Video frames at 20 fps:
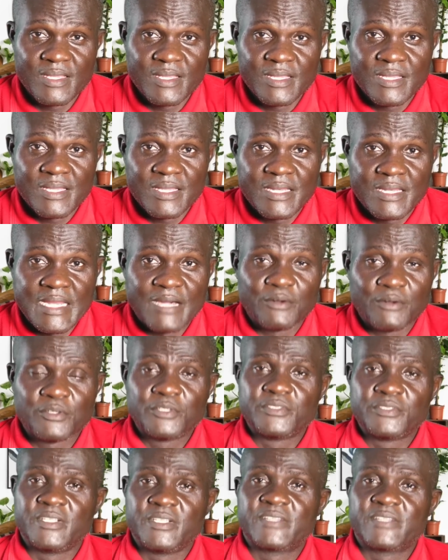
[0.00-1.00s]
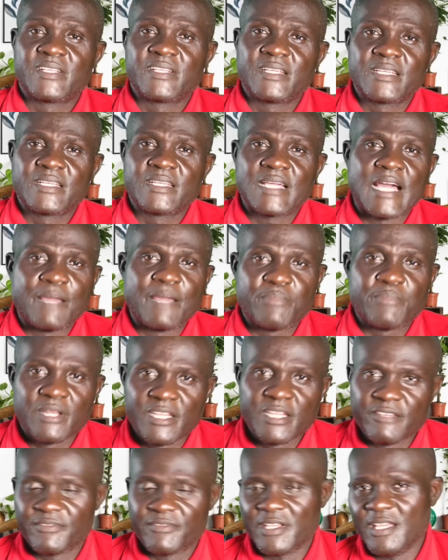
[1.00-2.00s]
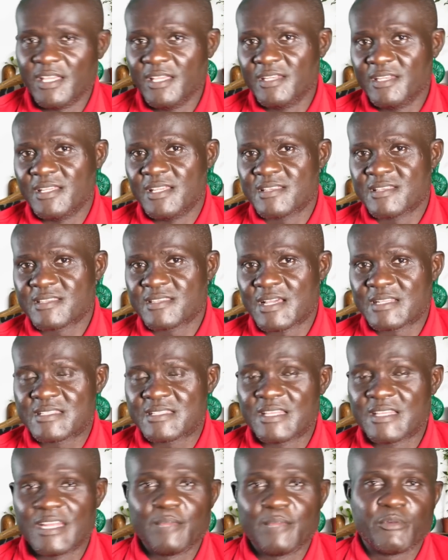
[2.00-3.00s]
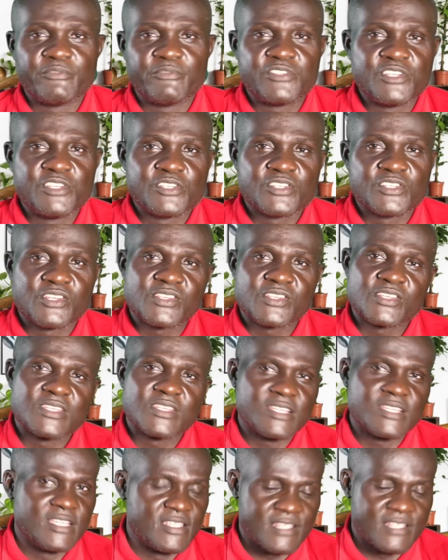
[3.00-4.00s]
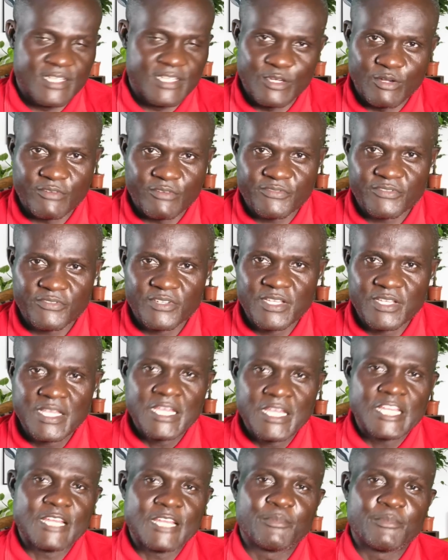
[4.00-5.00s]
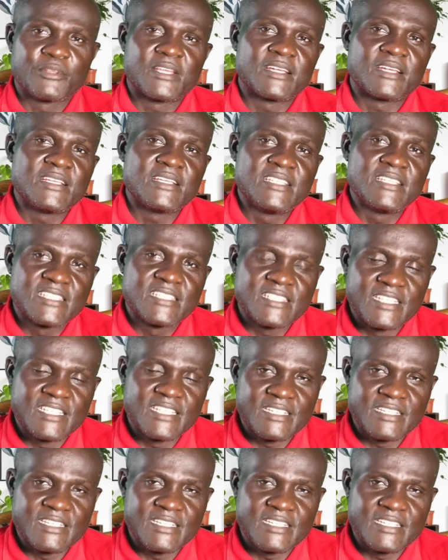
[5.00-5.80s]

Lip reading: Now, the thing I believe in is that the name of Jesus is enough. Now, but there is a